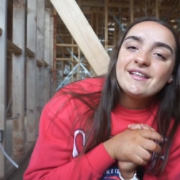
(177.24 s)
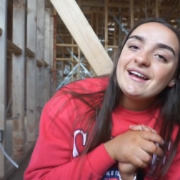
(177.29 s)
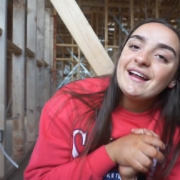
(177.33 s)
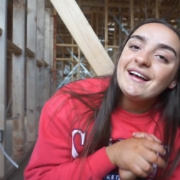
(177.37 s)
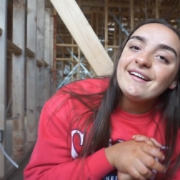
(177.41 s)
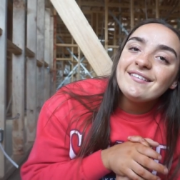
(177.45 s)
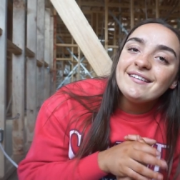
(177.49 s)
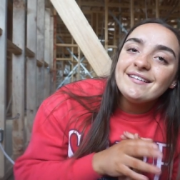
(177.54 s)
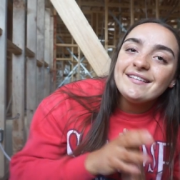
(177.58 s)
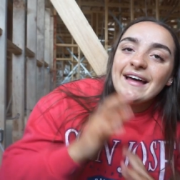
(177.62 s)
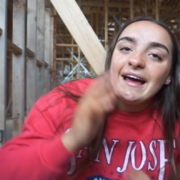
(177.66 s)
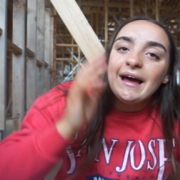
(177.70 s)
the
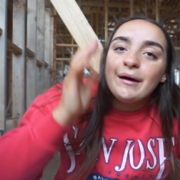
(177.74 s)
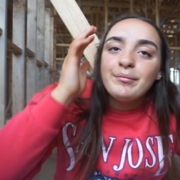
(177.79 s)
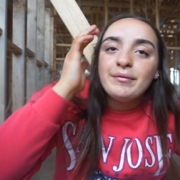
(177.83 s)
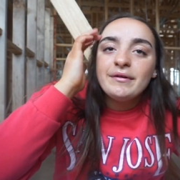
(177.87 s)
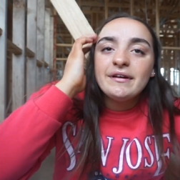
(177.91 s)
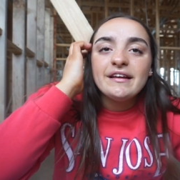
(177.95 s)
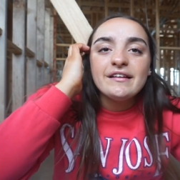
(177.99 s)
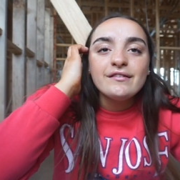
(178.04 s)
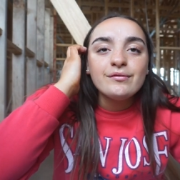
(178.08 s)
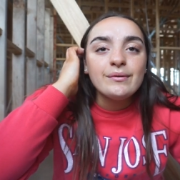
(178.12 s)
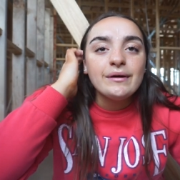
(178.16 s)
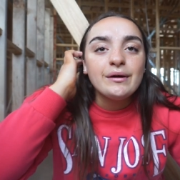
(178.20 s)
next thing that
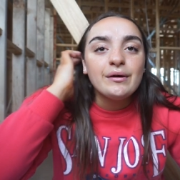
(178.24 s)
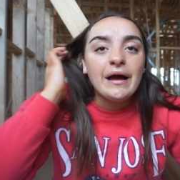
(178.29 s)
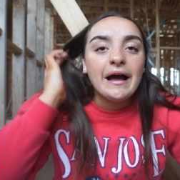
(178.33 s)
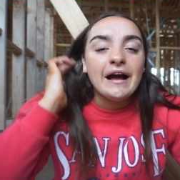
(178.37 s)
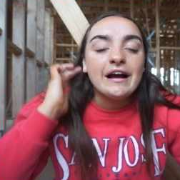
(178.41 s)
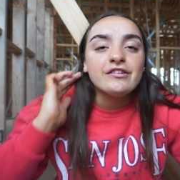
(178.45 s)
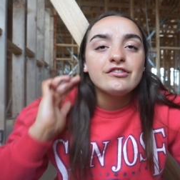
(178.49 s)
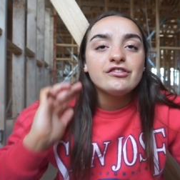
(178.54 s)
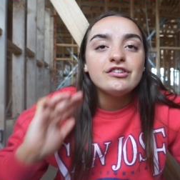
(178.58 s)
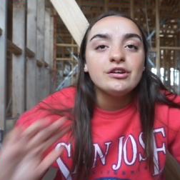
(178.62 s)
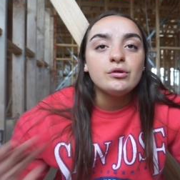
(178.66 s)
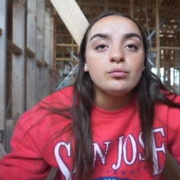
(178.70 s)
happened is we
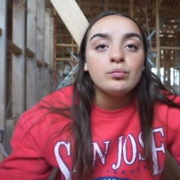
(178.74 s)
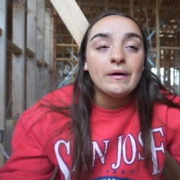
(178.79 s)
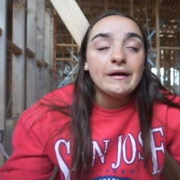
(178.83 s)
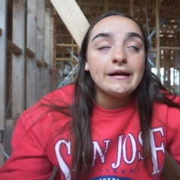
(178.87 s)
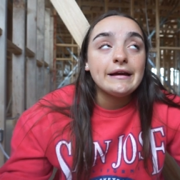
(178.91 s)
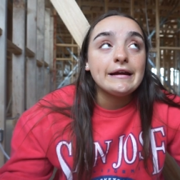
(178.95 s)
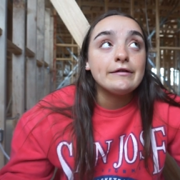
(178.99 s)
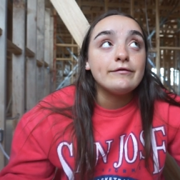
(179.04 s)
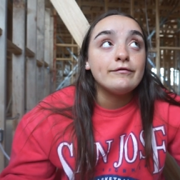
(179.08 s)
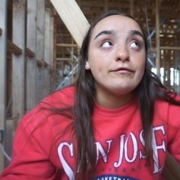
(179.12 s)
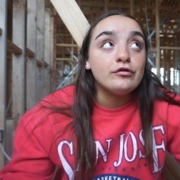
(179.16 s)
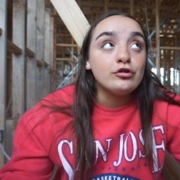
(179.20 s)
actually
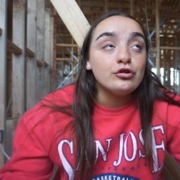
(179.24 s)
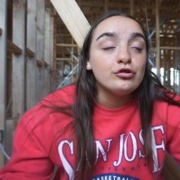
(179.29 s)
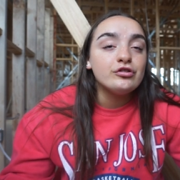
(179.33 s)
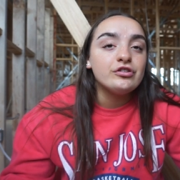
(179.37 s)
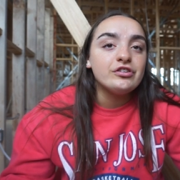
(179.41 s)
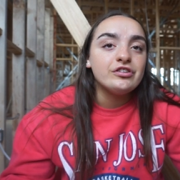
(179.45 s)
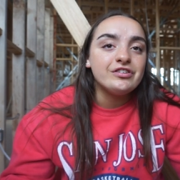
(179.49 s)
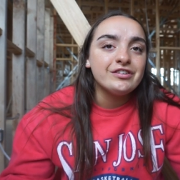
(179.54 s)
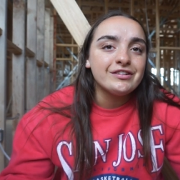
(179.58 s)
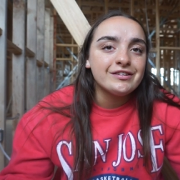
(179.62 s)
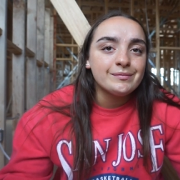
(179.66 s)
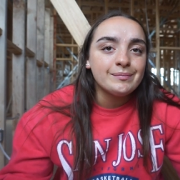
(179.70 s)
went and
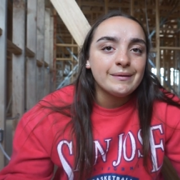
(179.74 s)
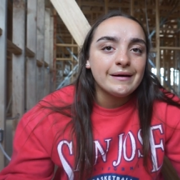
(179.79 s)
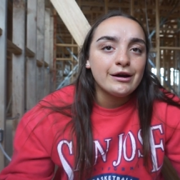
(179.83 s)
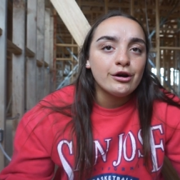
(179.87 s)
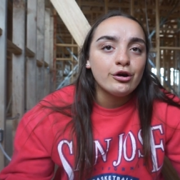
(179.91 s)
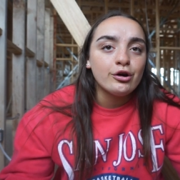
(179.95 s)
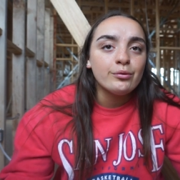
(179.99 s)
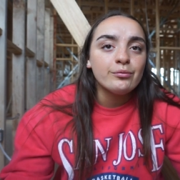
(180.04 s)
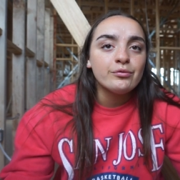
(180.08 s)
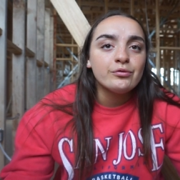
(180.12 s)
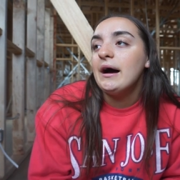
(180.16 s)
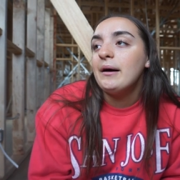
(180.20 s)
viewed display
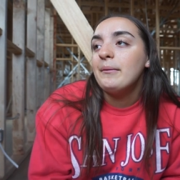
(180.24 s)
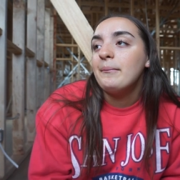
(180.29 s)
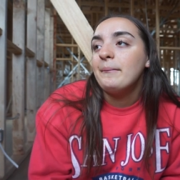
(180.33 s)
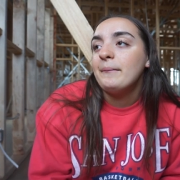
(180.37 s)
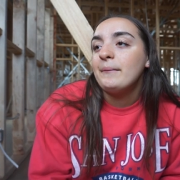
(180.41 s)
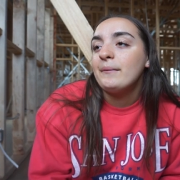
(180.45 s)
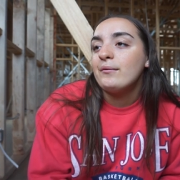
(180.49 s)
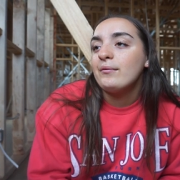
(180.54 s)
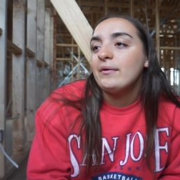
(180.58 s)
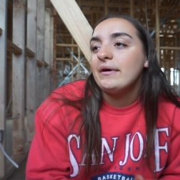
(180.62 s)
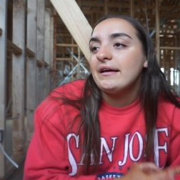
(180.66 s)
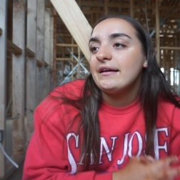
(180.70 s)
homes.
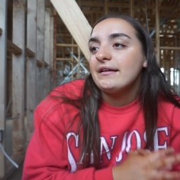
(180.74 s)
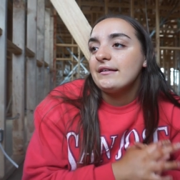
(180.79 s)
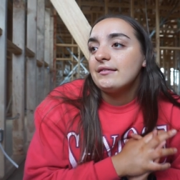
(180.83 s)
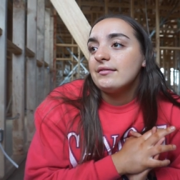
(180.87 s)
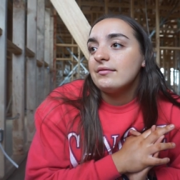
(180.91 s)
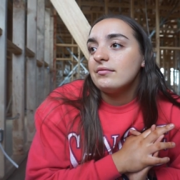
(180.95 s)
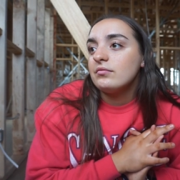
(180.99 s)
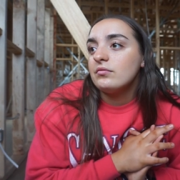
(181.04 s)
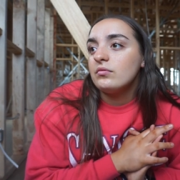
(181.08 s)
Um, we